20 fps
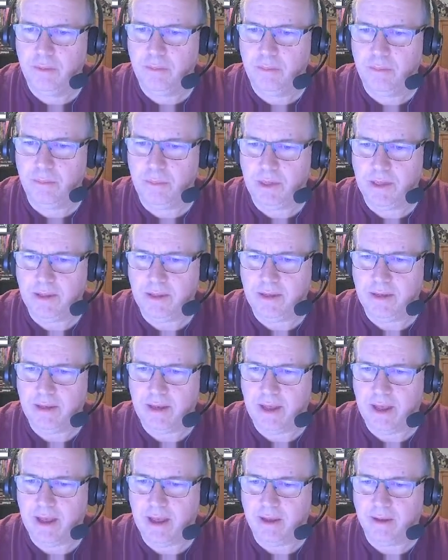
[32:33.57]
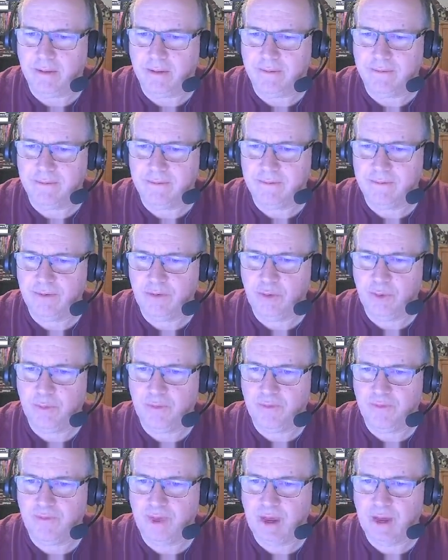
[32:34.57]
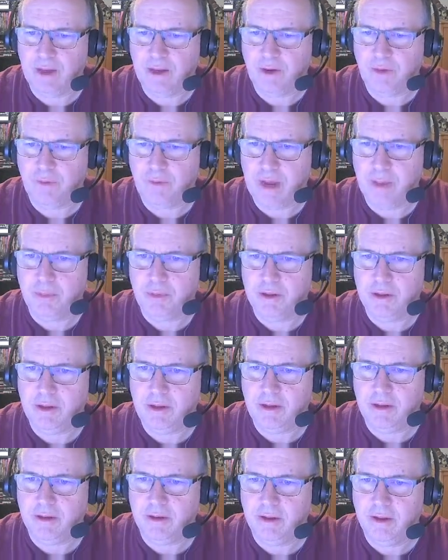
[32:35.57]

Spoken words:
Melee attacks, 2 fighting, grappling.